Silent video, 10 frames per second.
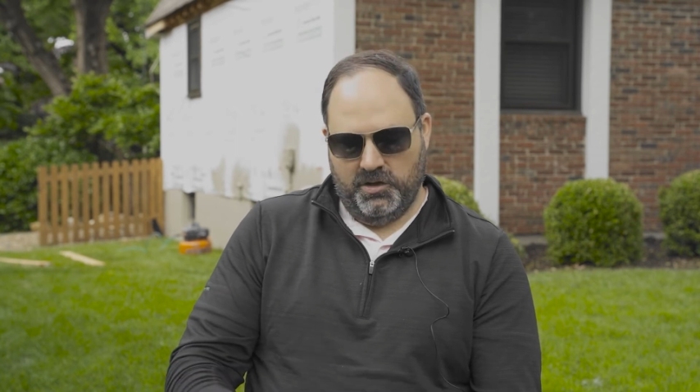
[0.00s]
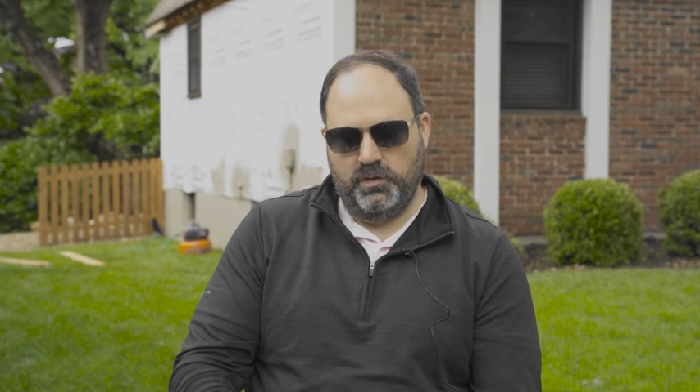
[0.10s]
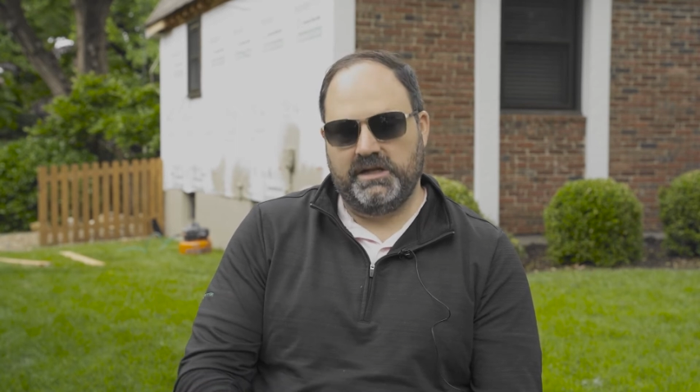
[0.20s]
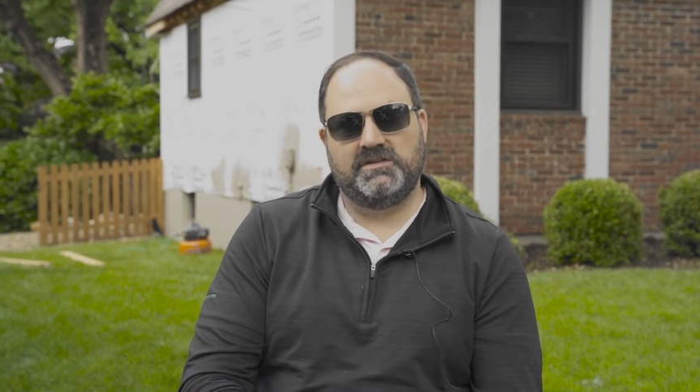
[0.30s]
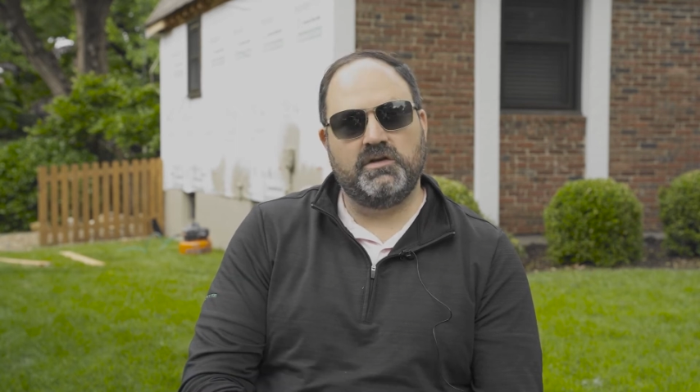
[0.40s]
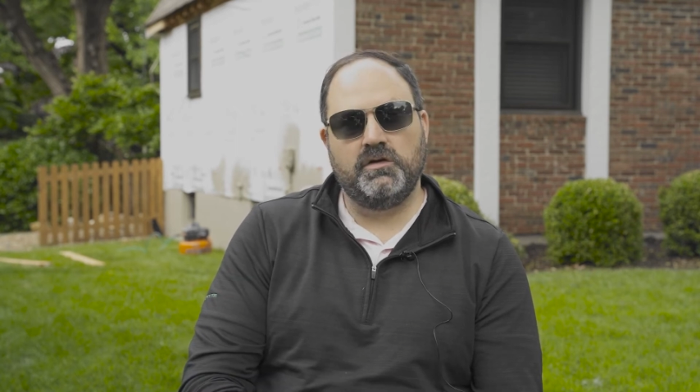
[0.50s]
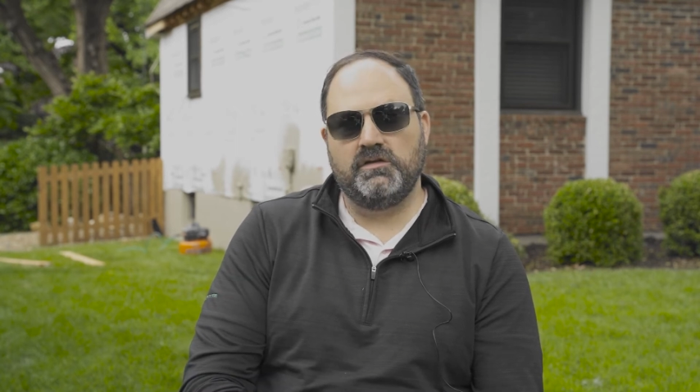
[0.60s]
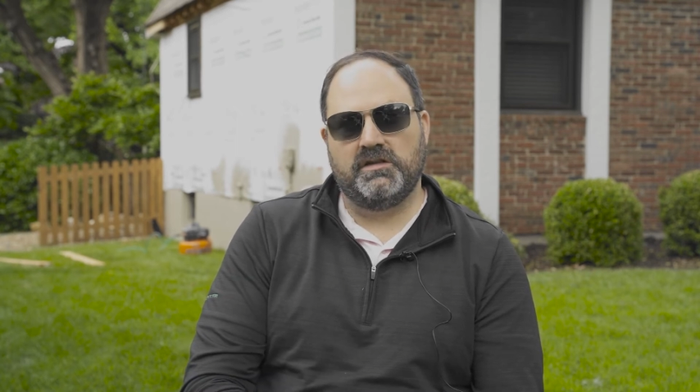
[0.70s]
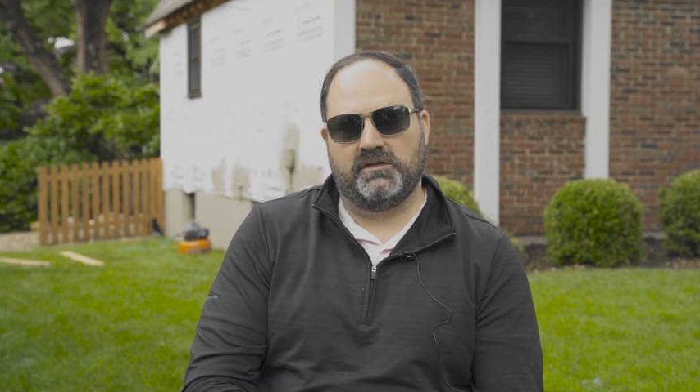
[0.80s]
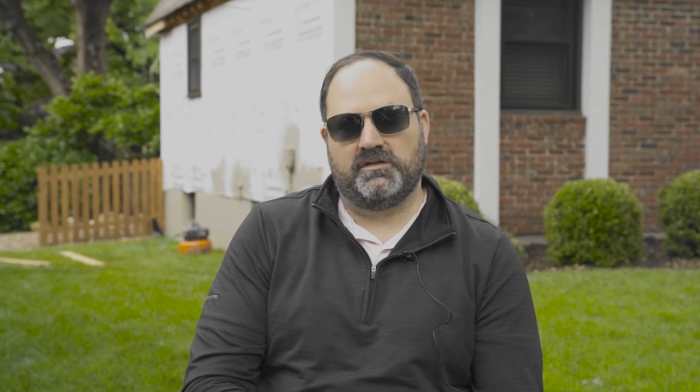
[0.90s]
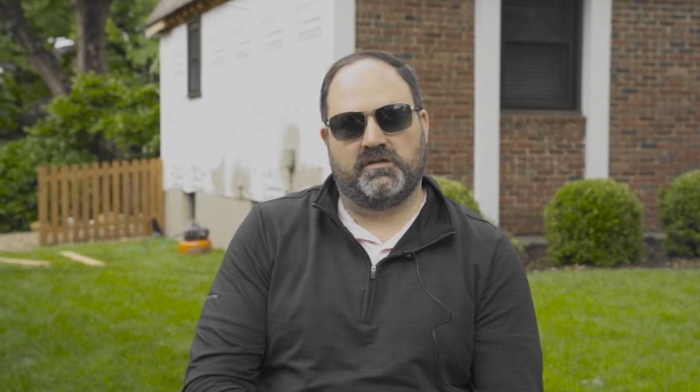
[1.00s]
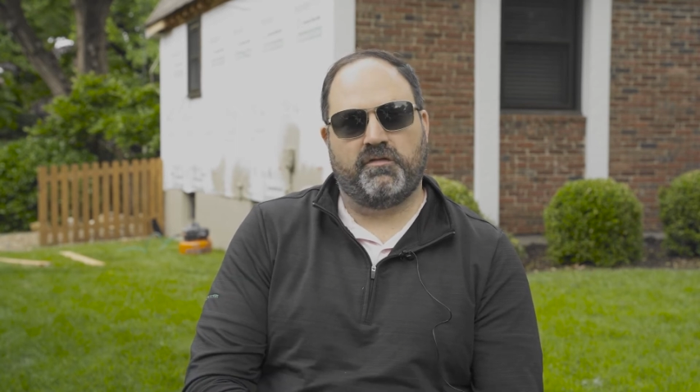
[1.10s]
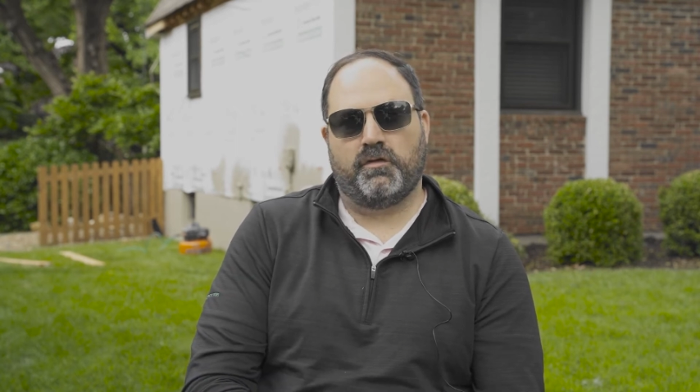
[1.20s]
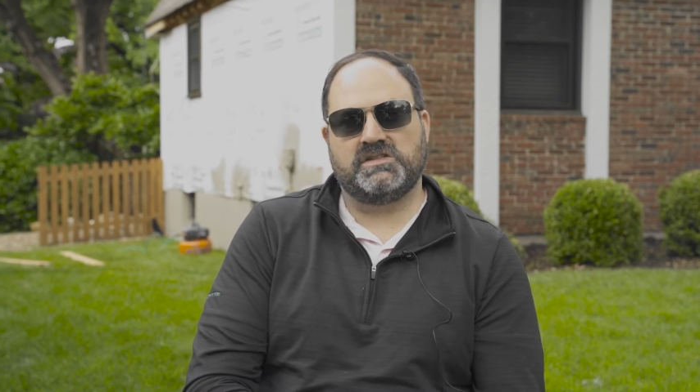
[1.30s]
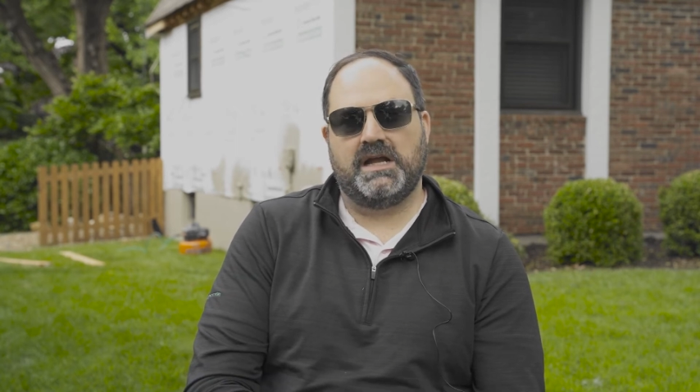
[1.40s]
who can do the, the
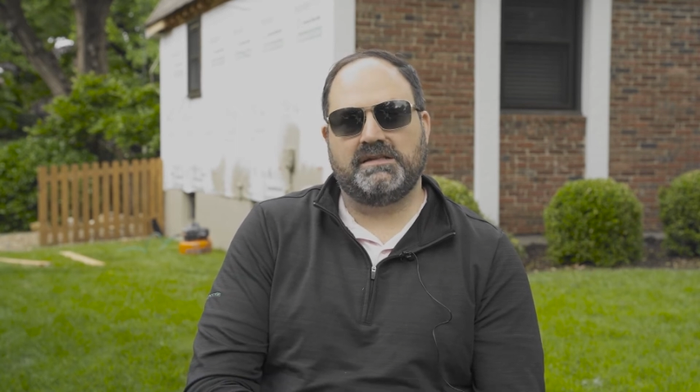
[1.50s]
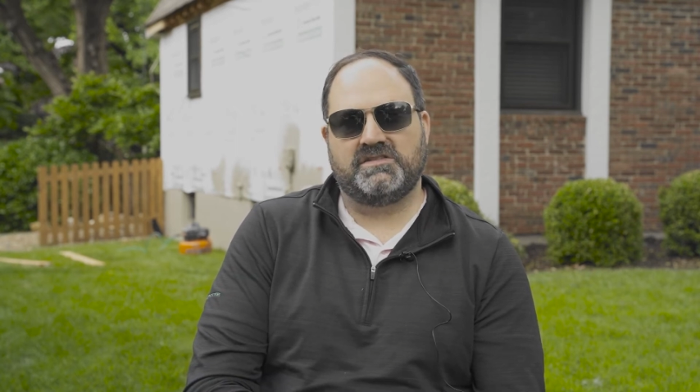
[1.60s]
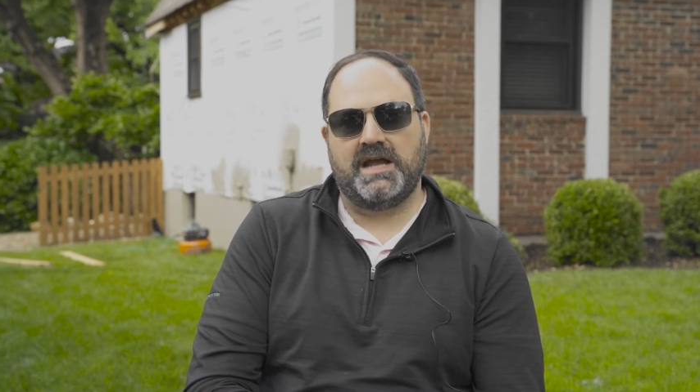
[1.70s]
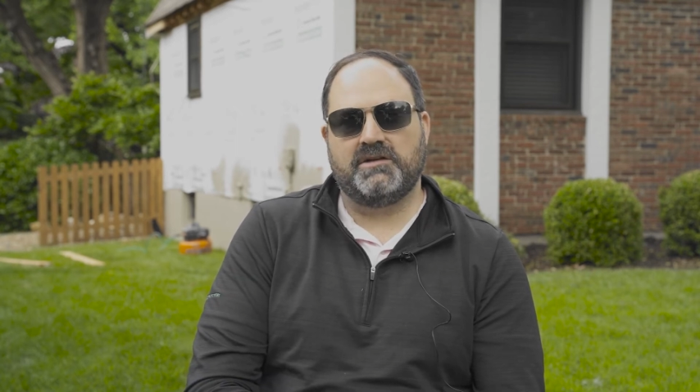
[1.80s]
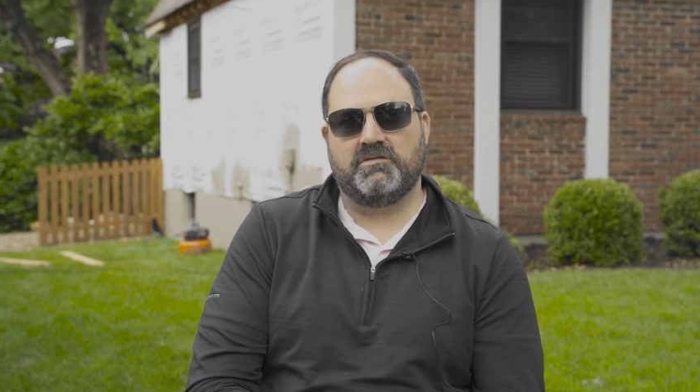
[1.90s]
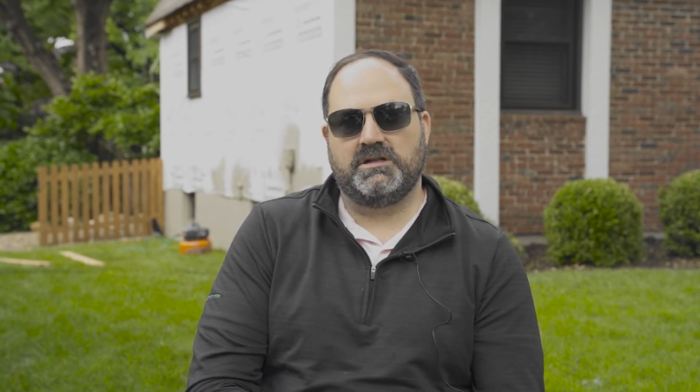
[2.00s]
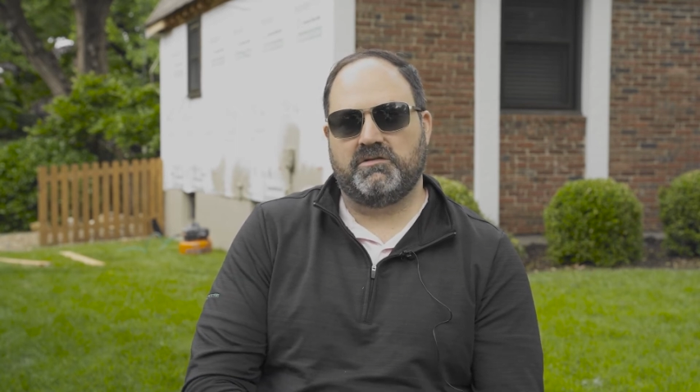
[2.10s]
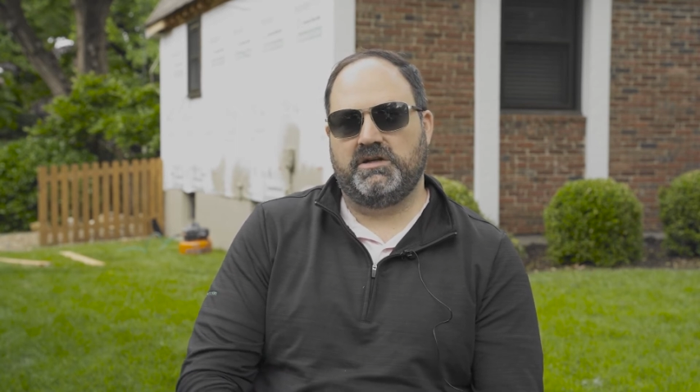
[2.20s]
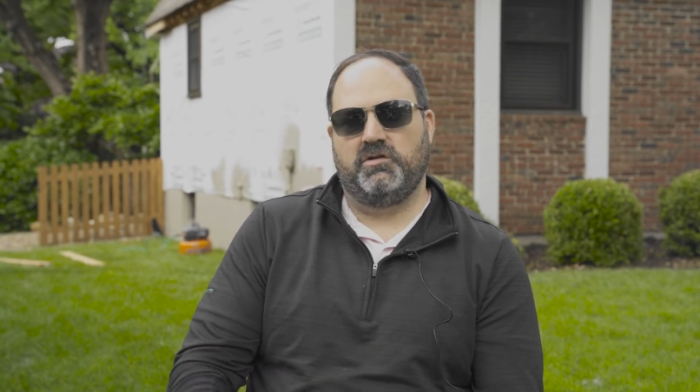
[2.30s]
four-side design rendering,